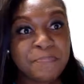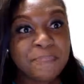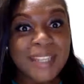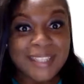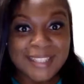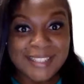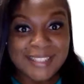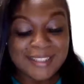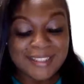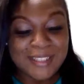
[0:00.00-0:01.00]

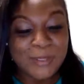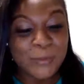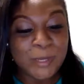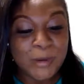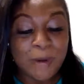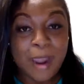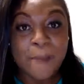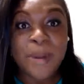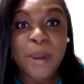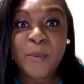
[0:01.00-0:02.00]
listen, this is weird, right?
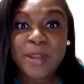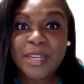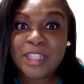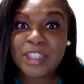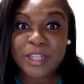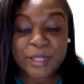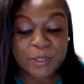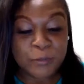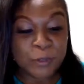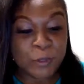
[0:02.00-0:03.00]
But I want to share
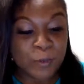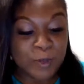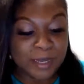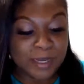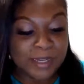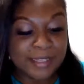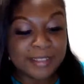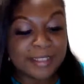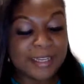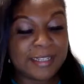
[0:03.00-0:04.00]
this with you
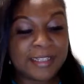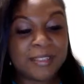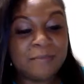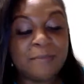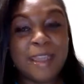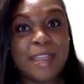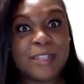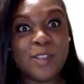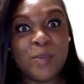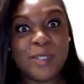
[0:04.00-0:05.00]
because it just
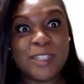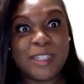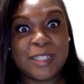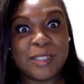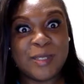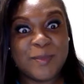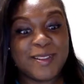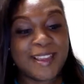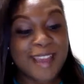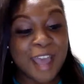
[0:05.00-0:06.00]
made so much sense to
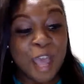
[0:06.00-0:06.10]
me.